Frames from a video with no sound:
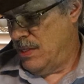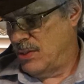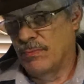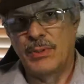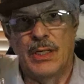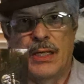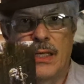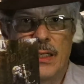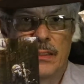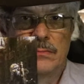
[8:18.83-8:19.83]
something like
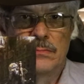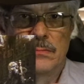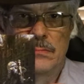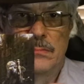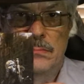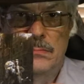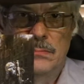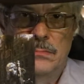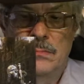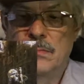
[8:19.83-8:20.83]
a
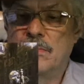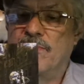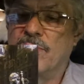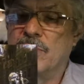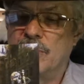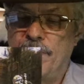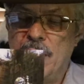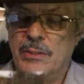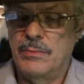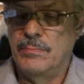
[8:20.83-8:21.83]
for a
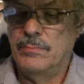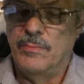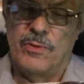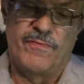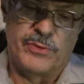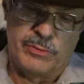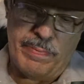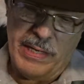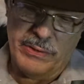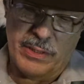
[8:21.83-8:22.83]
space, more for
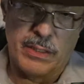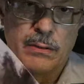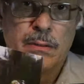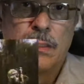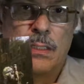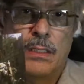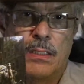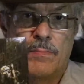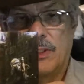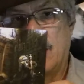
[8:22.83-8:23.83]
space than.
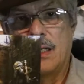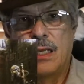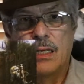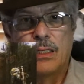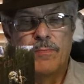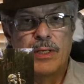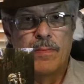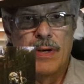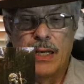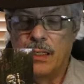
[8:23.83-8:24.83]
But then again, it could be a
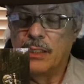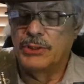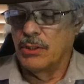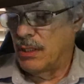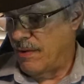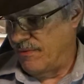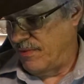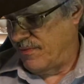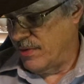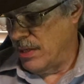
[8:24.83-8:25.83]
biological
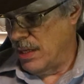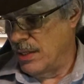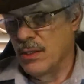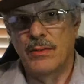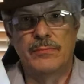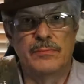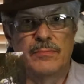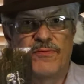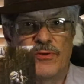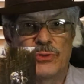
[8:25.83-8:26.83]
outfit for all I know.
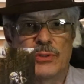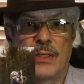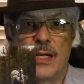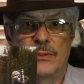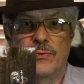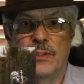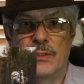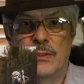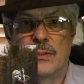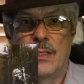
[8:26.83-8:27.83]
Future Lives
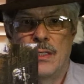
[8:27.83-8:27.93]
one.